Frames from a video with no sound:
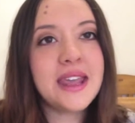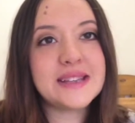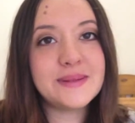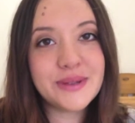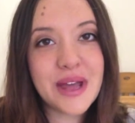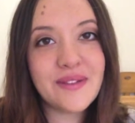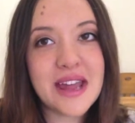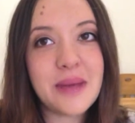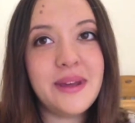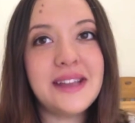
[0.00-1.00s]
Yes, we do have a
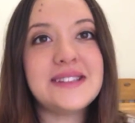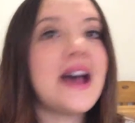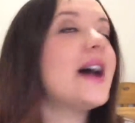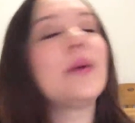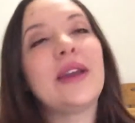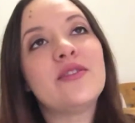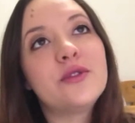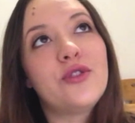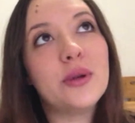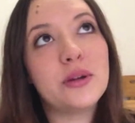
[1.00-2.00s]
name picked out. Even
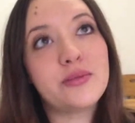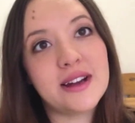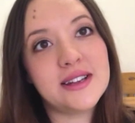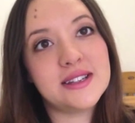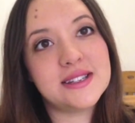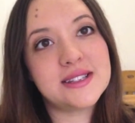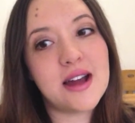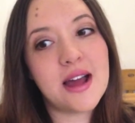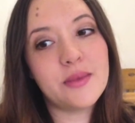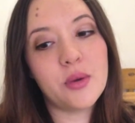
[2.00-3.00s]
before we were pregnant this
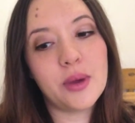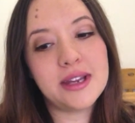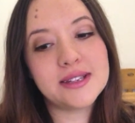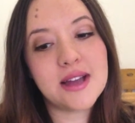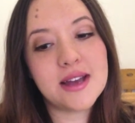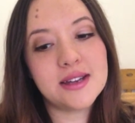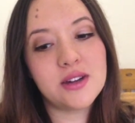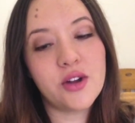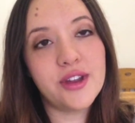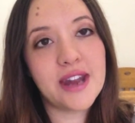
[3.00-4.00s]
time, we
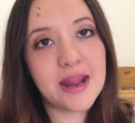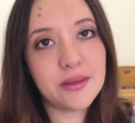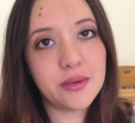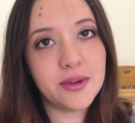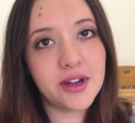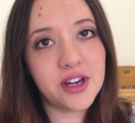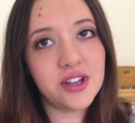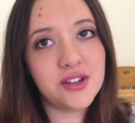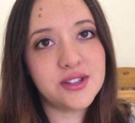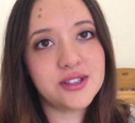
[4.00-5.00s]
decided on the name that we were going to
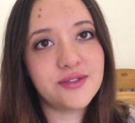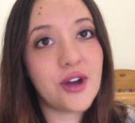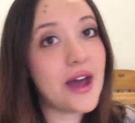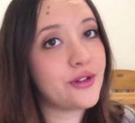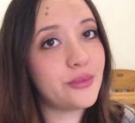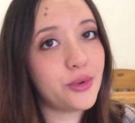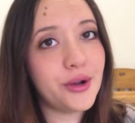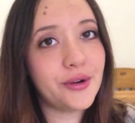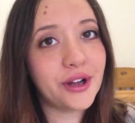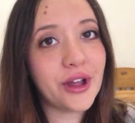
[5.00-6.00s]
use for either a
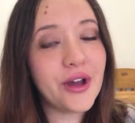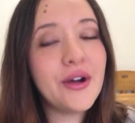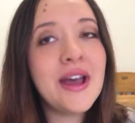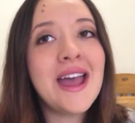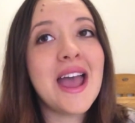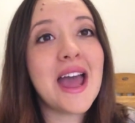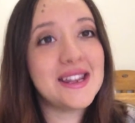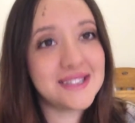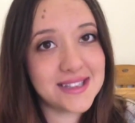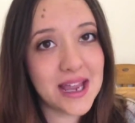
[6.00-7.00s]
boy or a girl, and
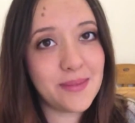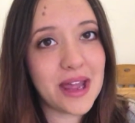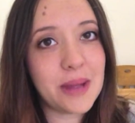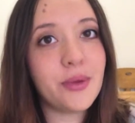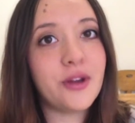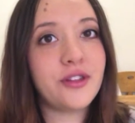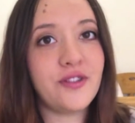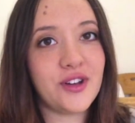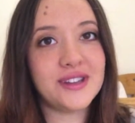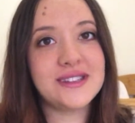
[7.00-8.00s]
it's the same name, both
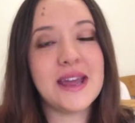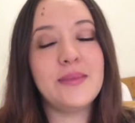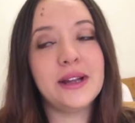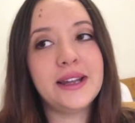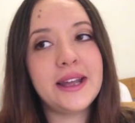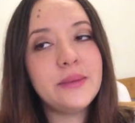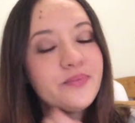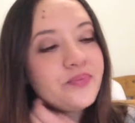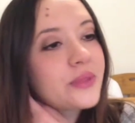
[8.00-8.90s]
first and middle name.